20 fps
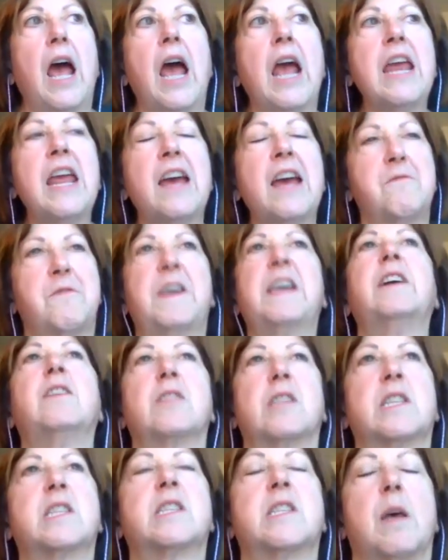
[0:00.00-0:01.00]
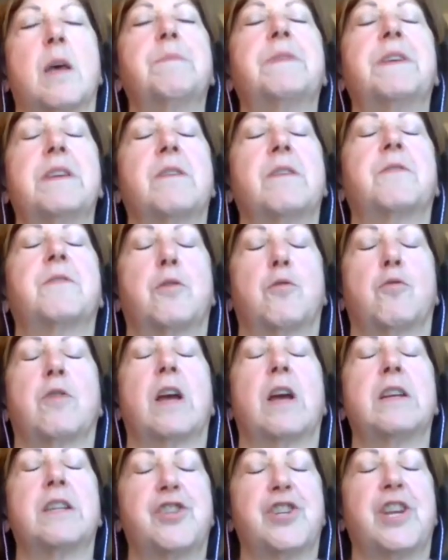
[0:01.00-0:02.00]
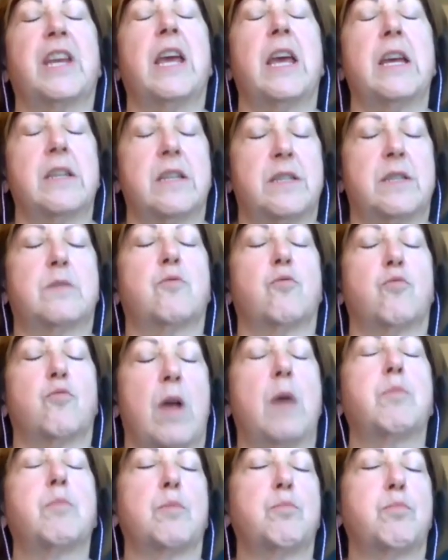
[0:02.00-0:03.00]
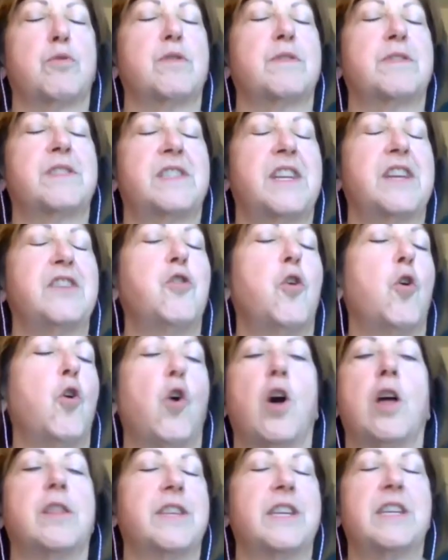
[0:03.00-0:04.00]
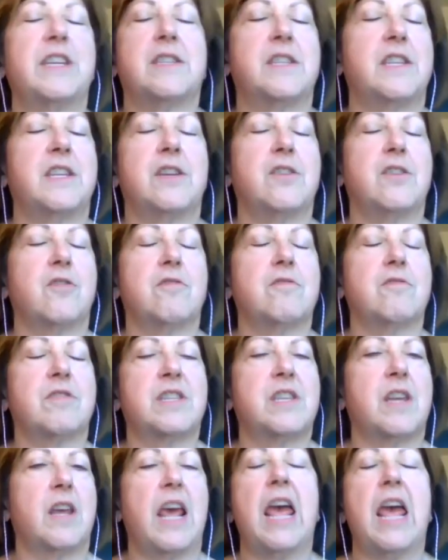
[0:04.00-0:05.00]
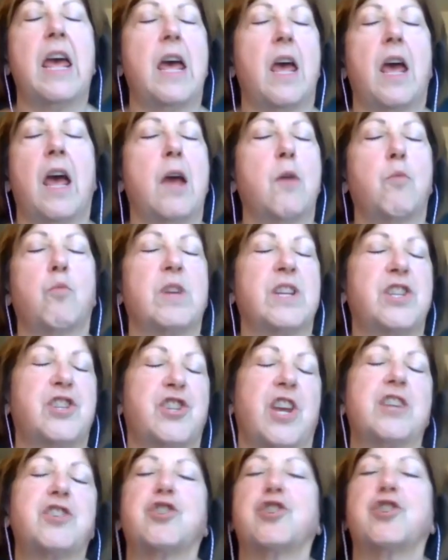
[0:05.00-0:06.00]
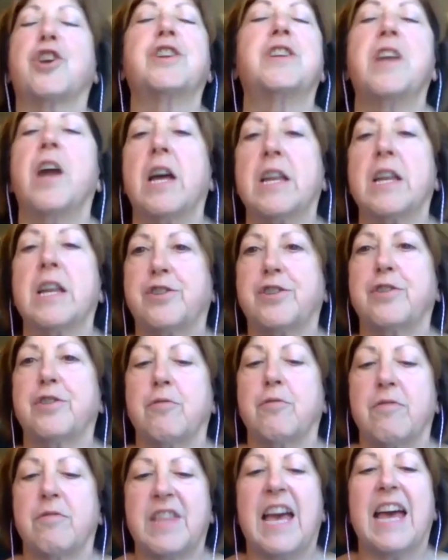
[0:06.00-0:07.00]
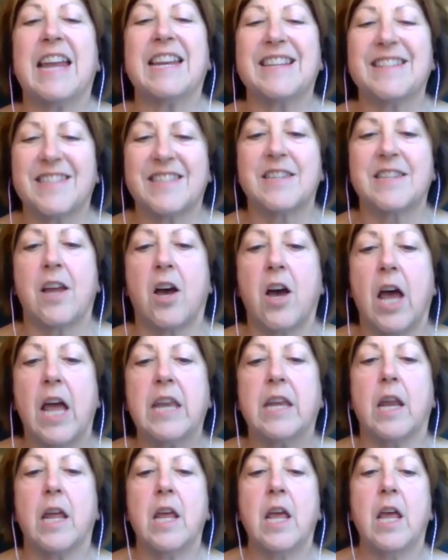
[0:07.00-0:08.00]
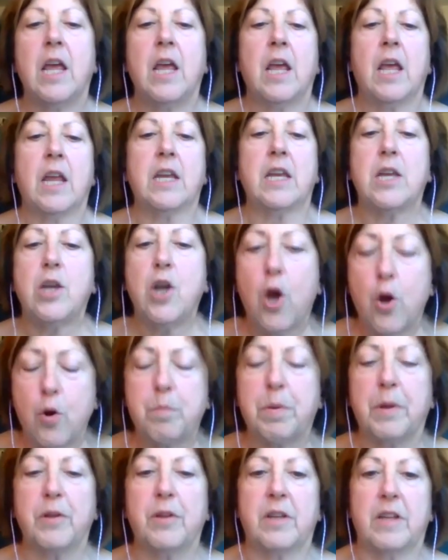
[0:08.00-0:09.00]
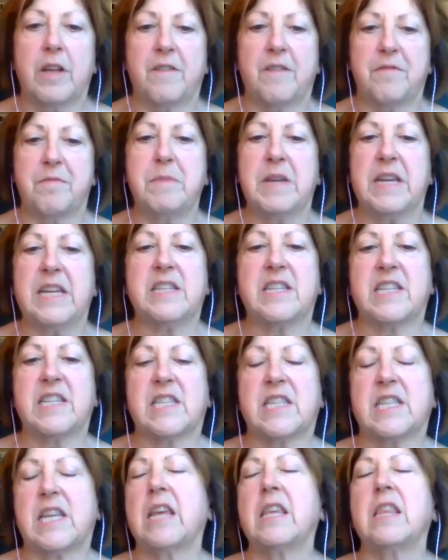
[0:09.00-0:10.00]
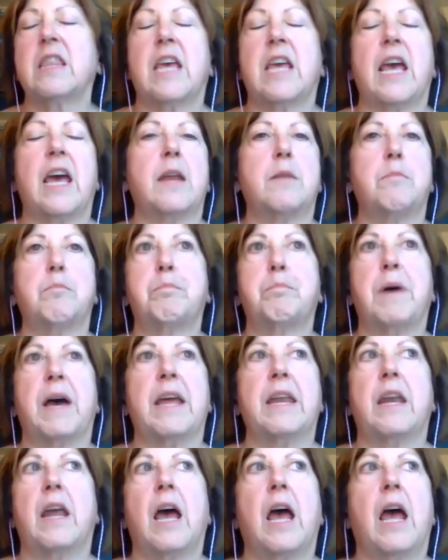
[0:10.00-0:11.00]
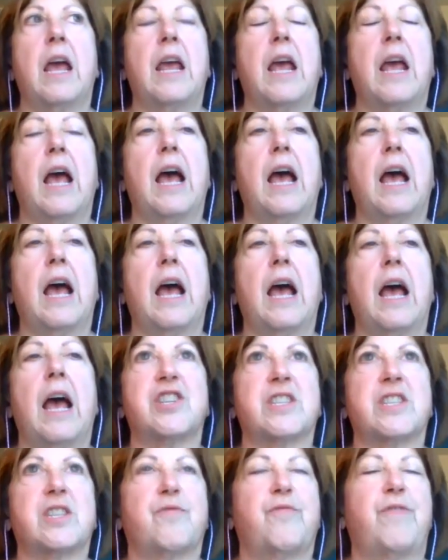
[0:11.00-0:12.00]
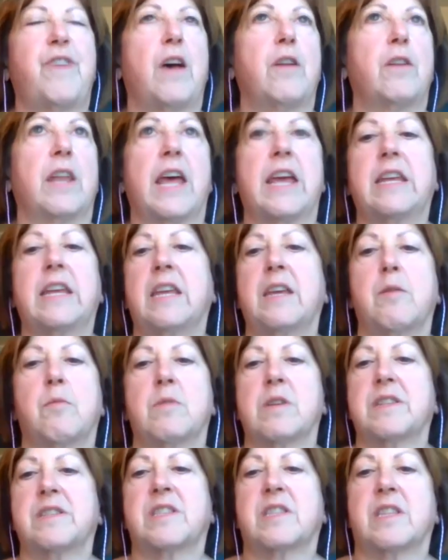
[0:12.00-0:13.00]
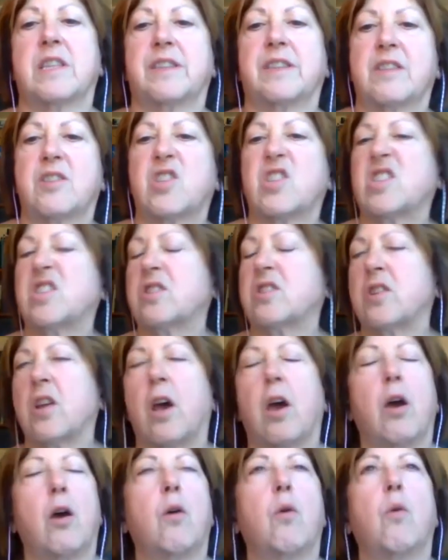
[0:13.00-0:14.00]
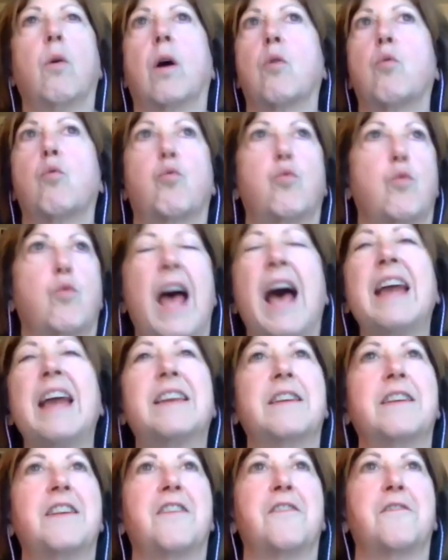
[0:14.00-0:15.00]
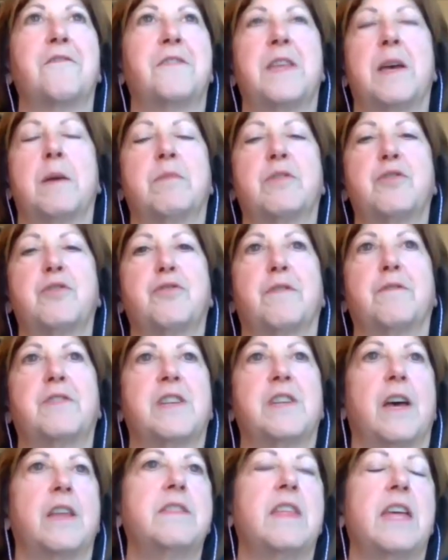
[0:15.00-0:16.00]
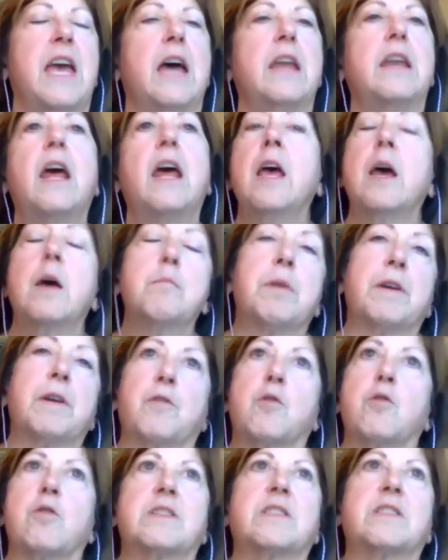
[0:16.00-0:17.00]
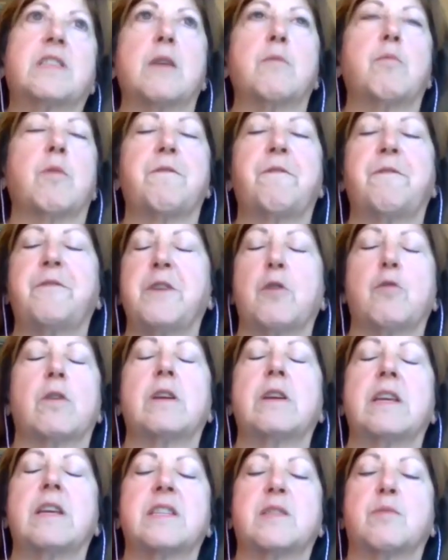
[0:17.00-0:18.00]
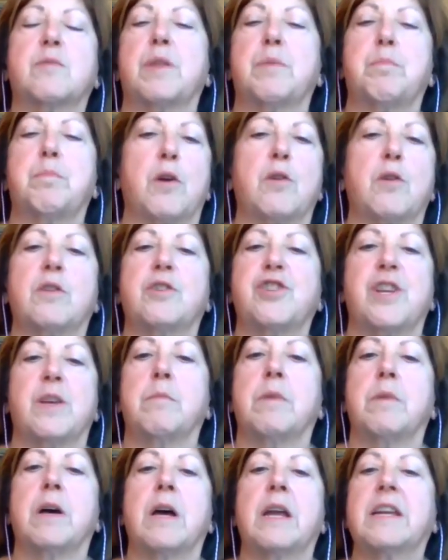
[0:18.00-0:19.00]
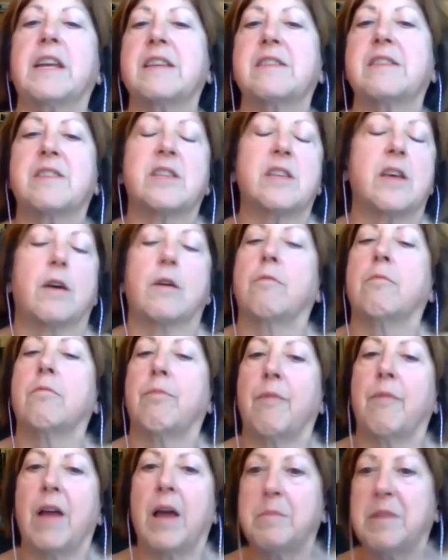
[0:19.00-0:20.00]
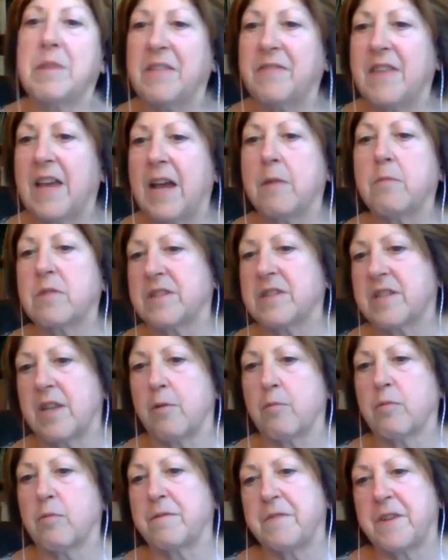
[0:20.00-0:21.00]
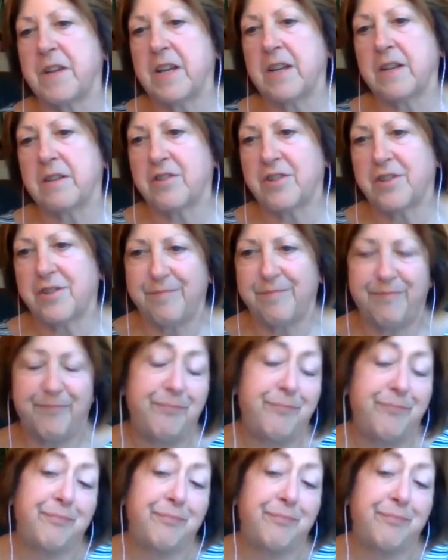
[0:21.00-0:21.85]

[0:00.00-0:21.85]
I have held something of a grudge against Robert Brustein all these years, which I should not do. That is not noble of me to say that. But I just felt like it was so rotten of them to have done that. But of course, they were furious with Bart Giamatti. So, I mean, that was their revenge.